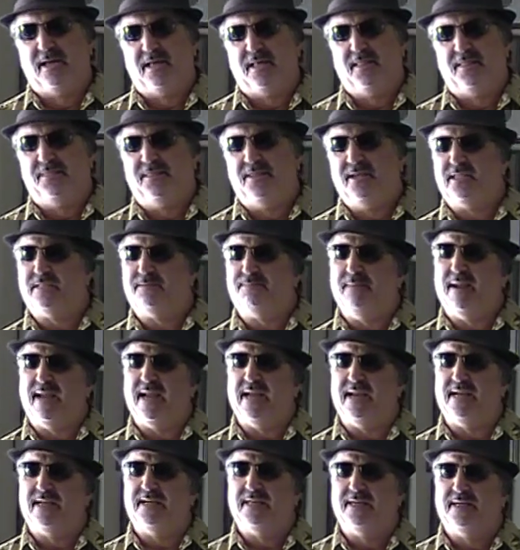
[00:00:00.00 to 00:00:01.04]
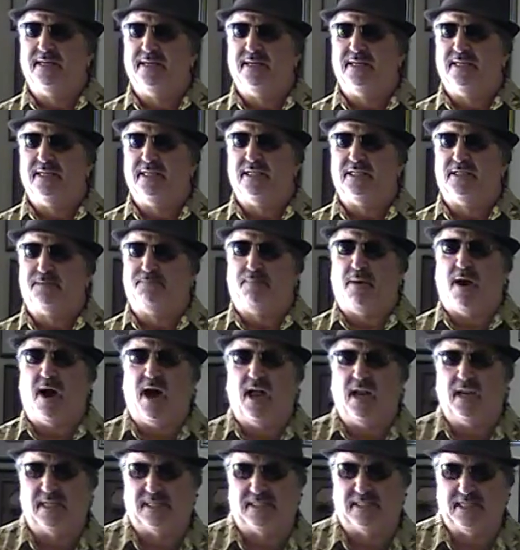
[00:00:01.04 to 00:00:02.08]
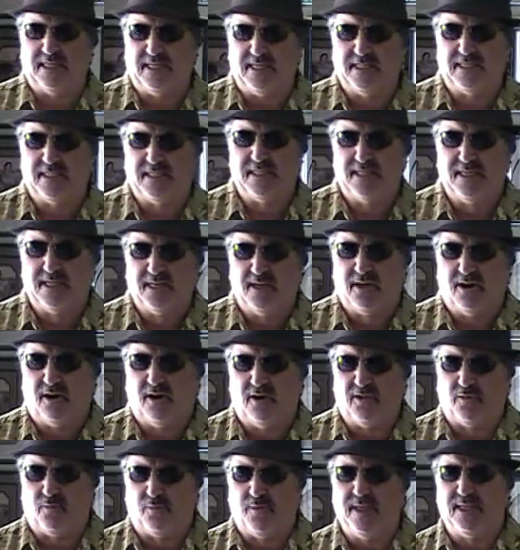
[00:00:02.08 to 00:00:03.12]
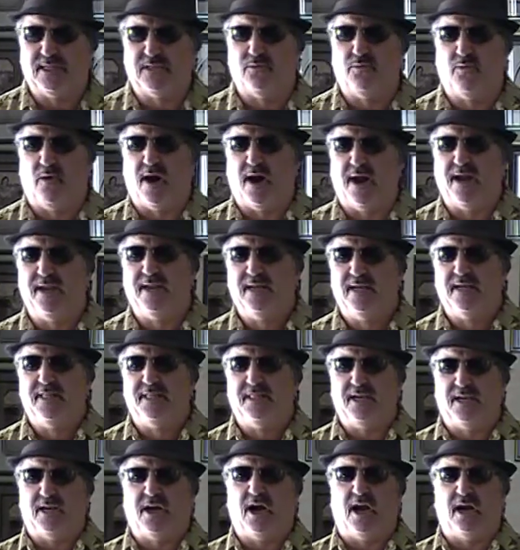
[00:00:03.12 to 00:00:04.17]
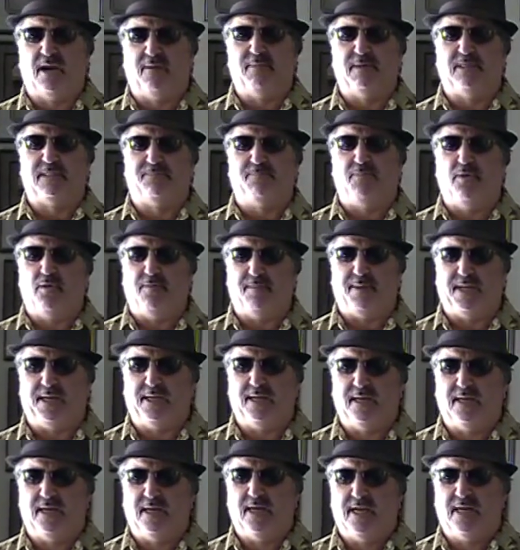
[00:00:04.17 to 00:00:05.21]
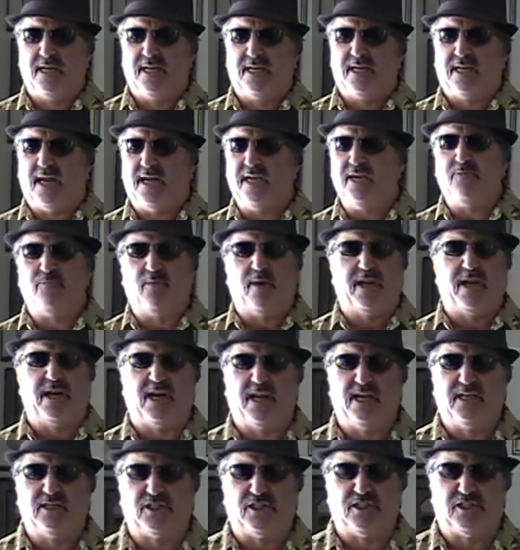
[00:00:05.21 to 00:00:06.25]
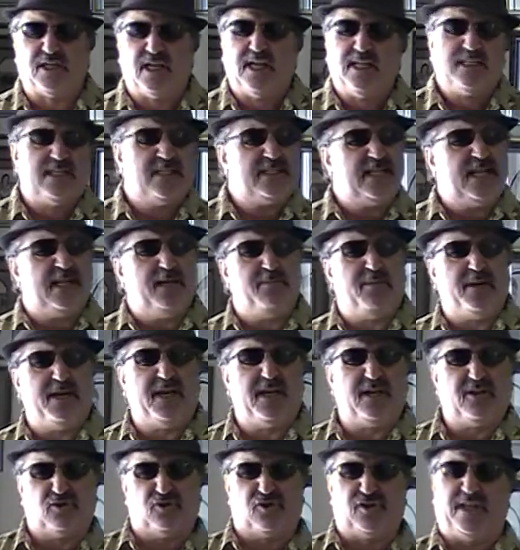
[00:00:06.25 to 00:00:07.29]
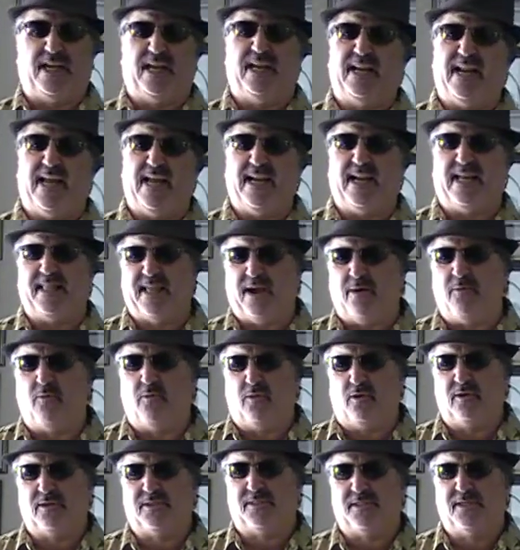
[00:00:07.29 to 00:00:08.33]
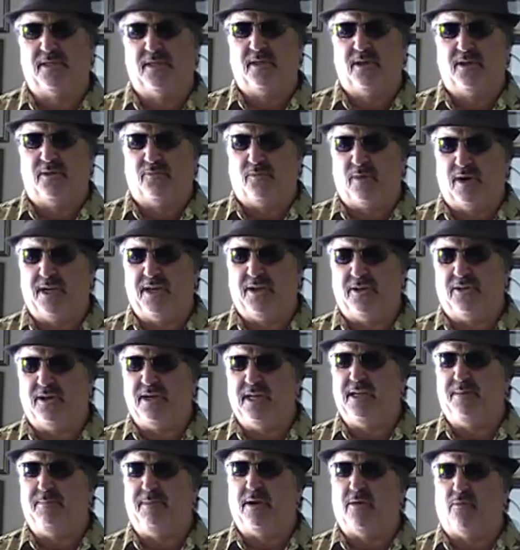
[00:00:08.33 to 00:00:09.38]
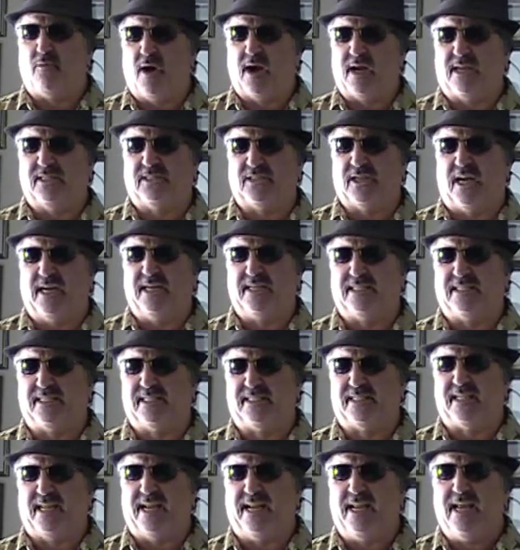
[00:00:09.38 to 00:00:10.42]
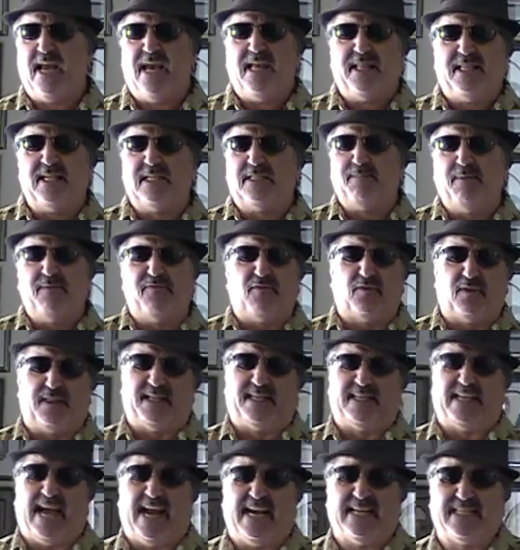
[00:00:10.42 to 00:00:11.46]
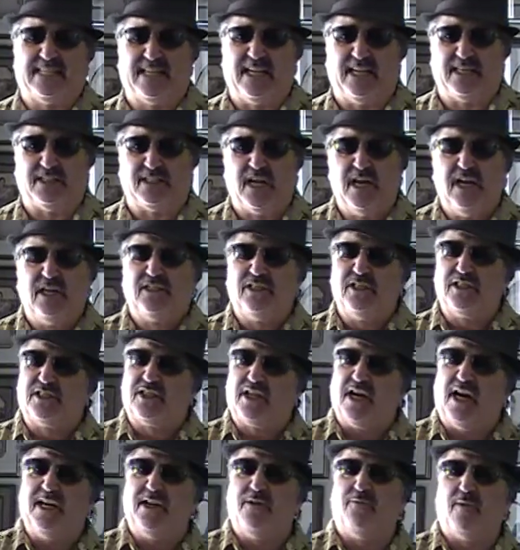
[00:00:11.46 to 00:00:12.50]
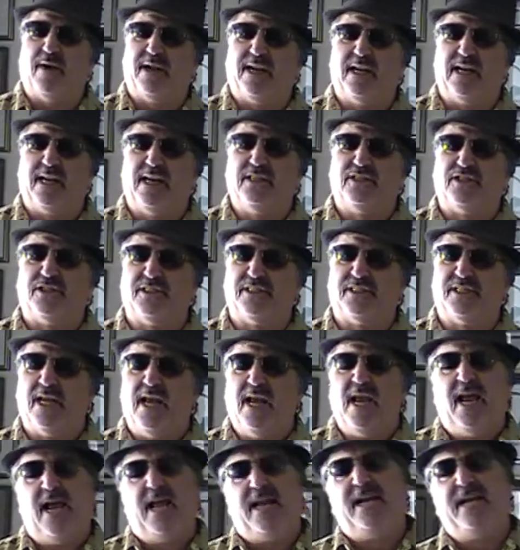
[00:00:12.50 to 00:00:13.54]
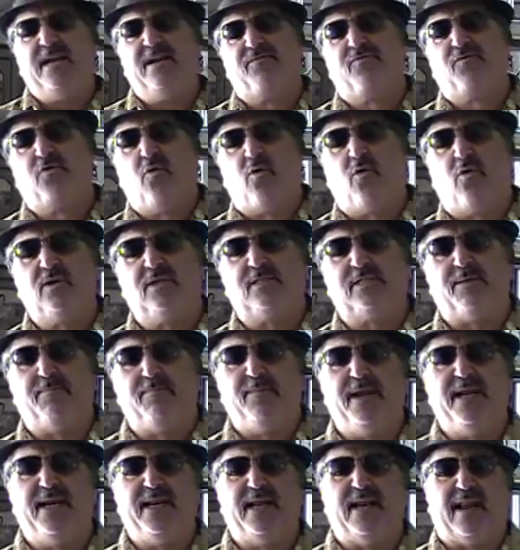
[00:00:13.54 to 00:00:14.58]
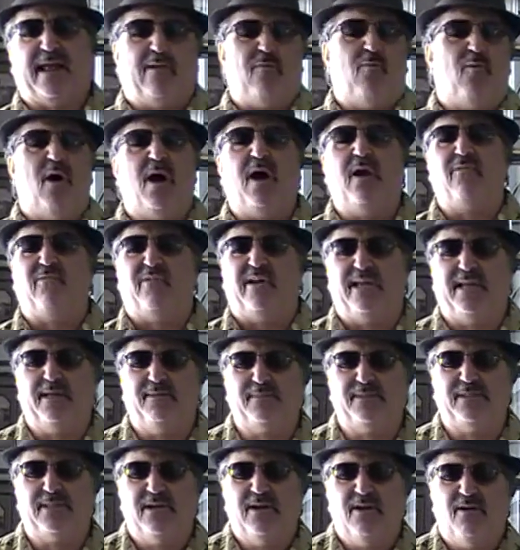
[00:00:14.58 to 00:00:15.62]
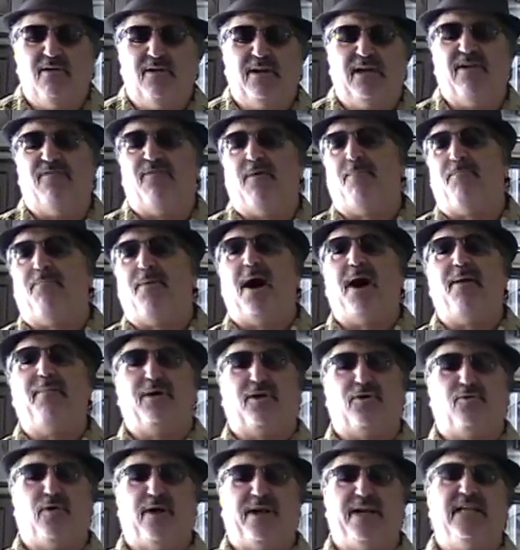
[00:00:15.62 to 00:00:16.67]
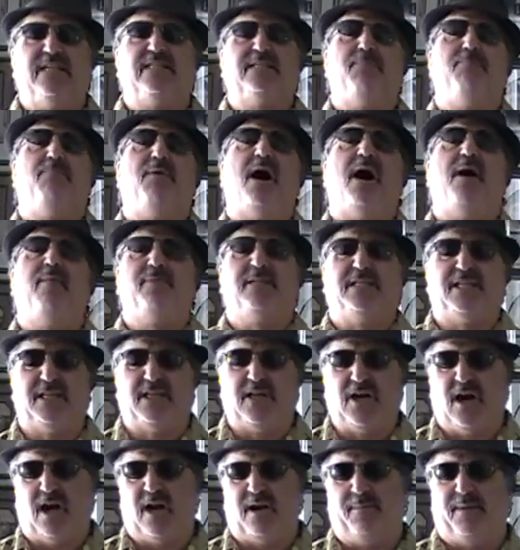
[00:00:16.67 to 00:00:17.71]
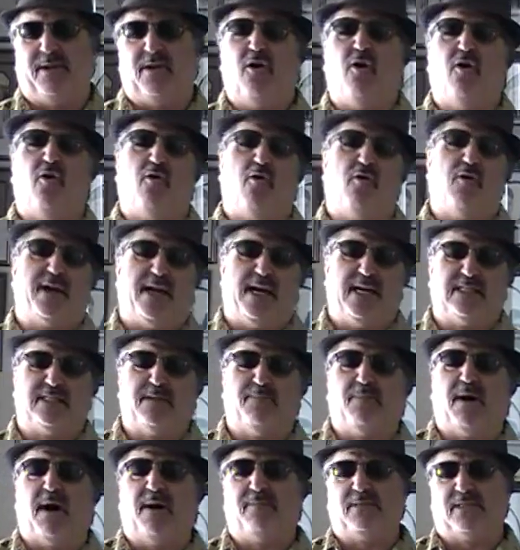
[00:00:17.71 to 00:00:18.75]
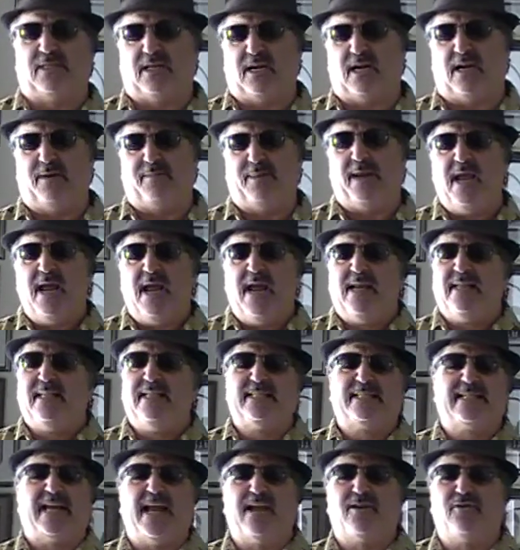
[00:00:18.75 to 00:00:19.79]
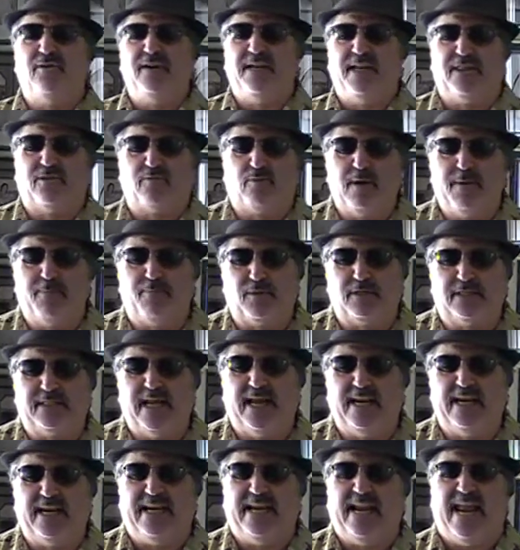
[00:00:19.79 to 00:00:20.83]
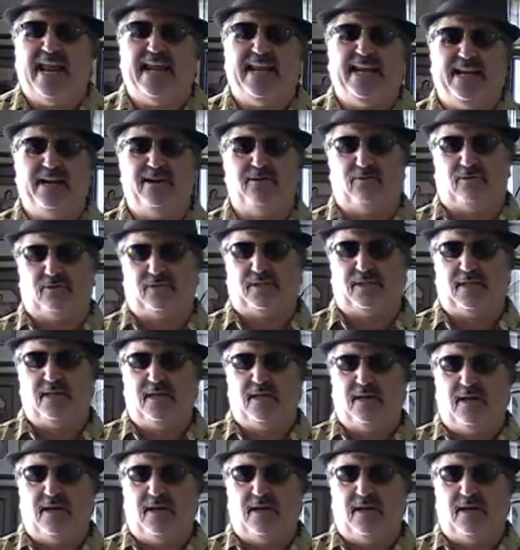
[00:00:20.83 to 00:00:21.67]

This man's policies are the reason why the economy is booming. Cutting regulations. Doesn't anybody understand that, how that works? Really? You don't need to be a rocket scientist to say, this is before the tax cuts. Just cutting regulations. And then, of course, the media like Juan Williams give Obama credit. It's Obama's economy. Oh, okay, it's Obama's economy. This guy couldn't eat 3% in 8 years.